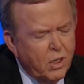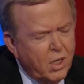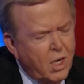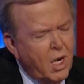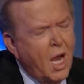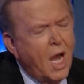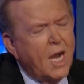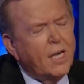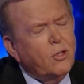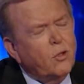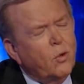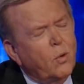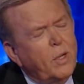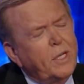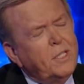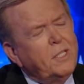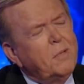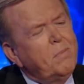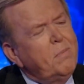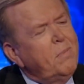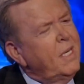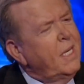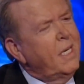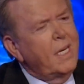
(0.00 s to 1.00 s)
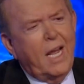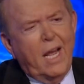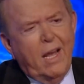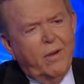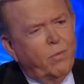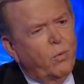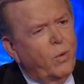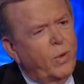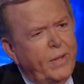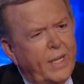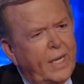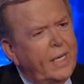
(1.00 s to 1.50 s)
We're not going to meet
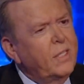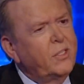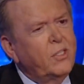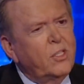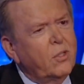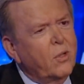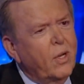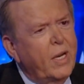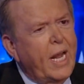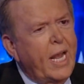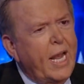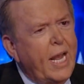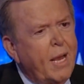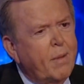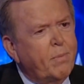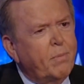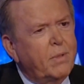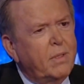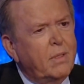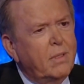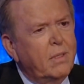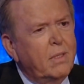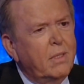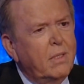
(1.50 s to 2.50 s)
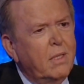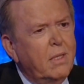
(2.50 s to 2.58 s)
halfway. That isn't going to happen.